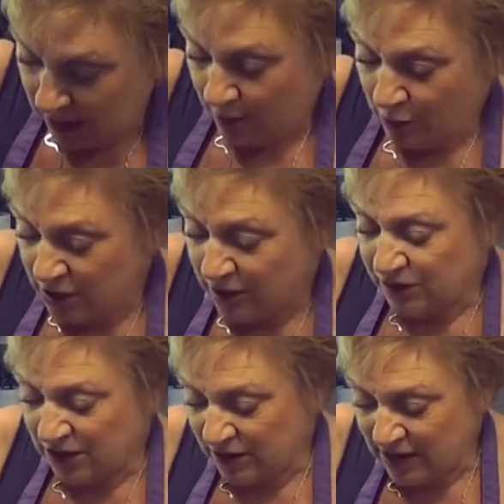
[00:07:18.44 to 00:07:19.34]
And when
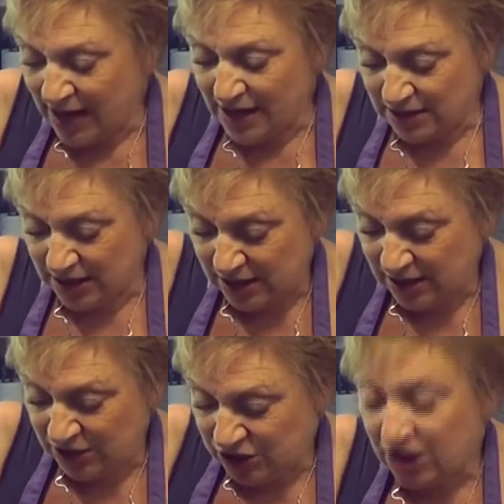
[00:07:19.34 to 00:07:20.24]
you've done that, it
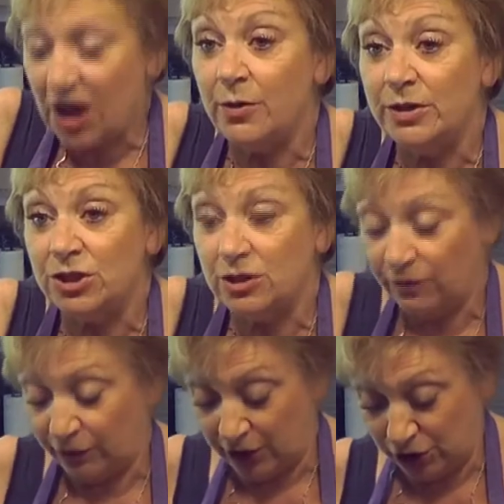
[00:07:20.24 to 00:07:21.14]
needs to go into the
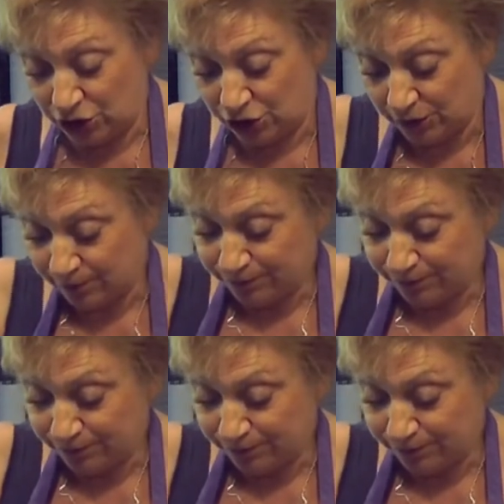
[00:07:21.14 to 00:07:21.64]
fridge.